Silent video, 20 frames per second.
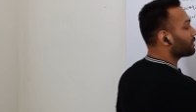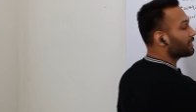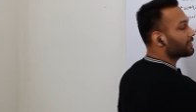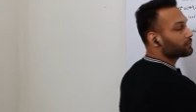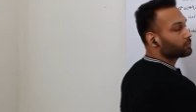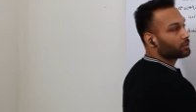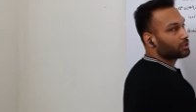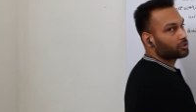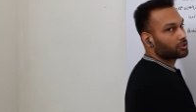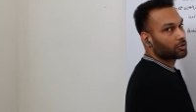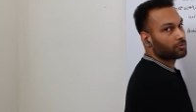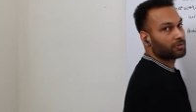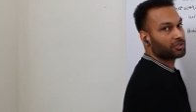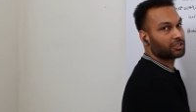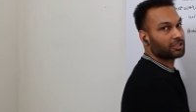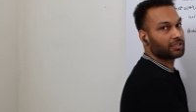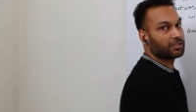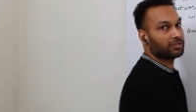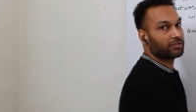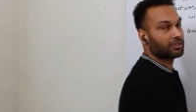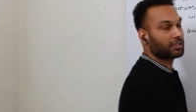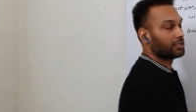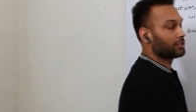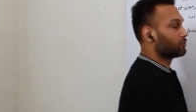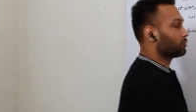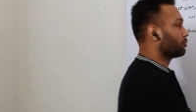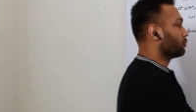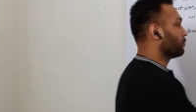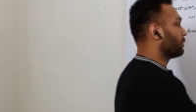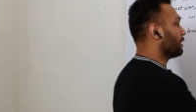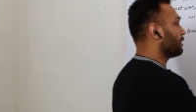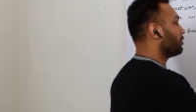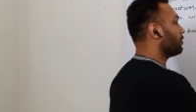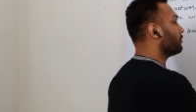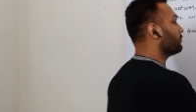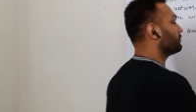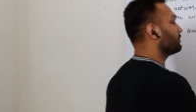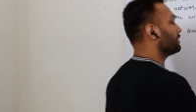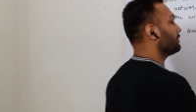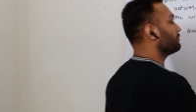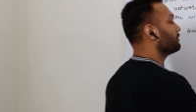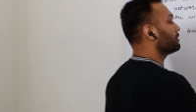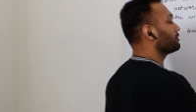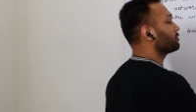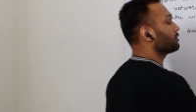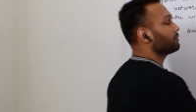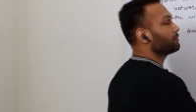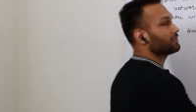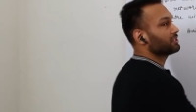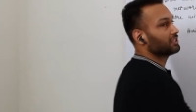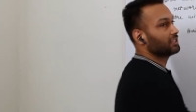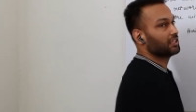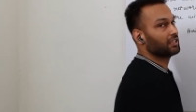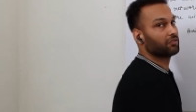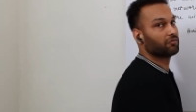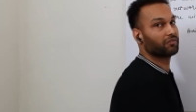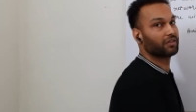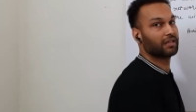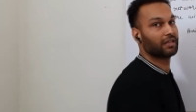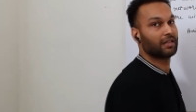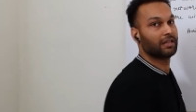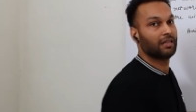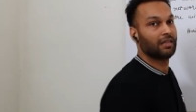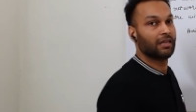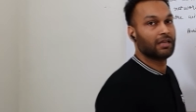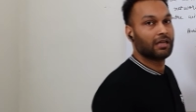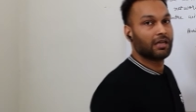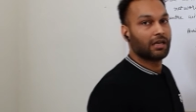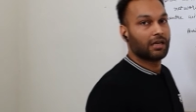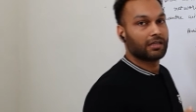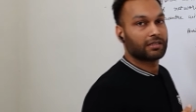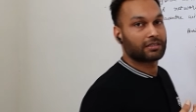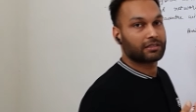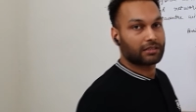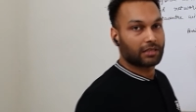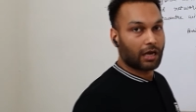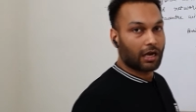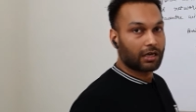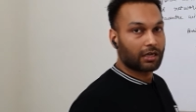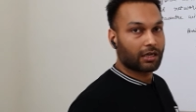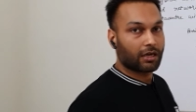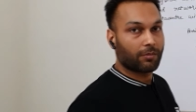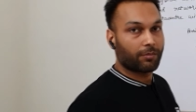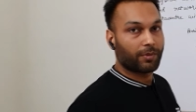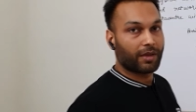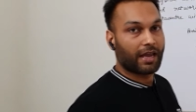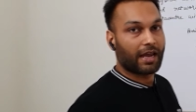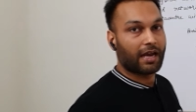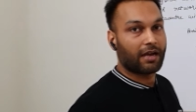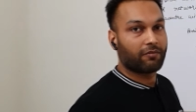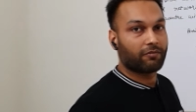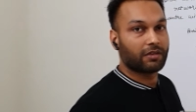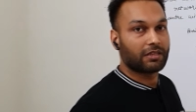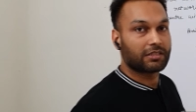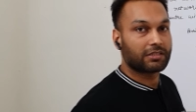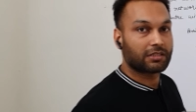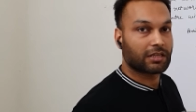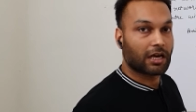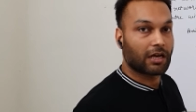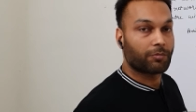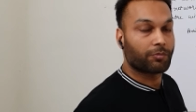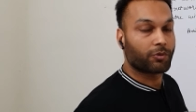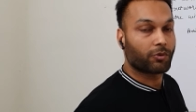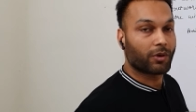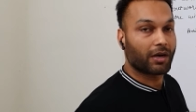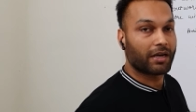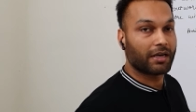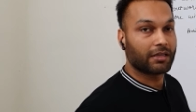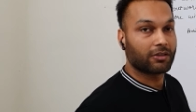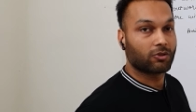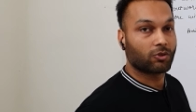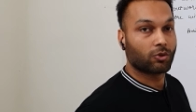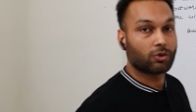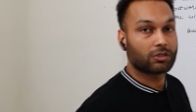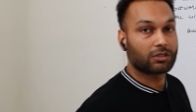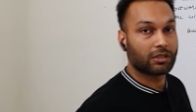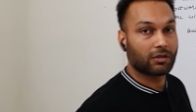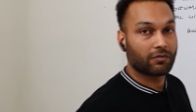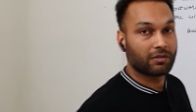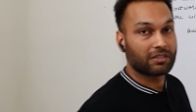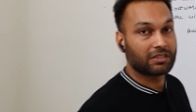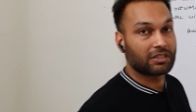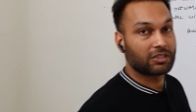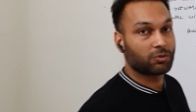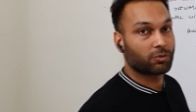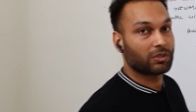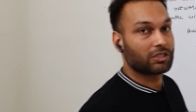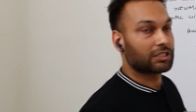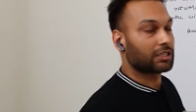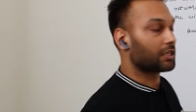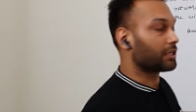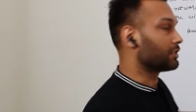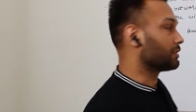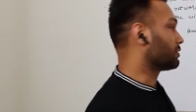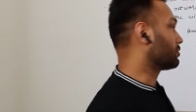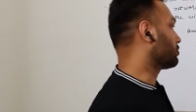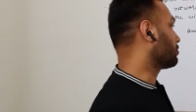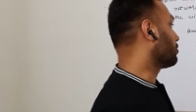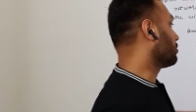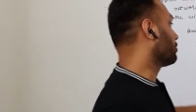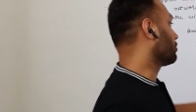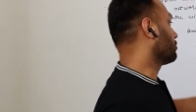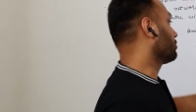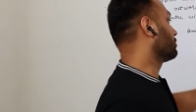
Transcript: well as virtual machine 3. So one of the virtual machine will start up and will start providing those services which are installed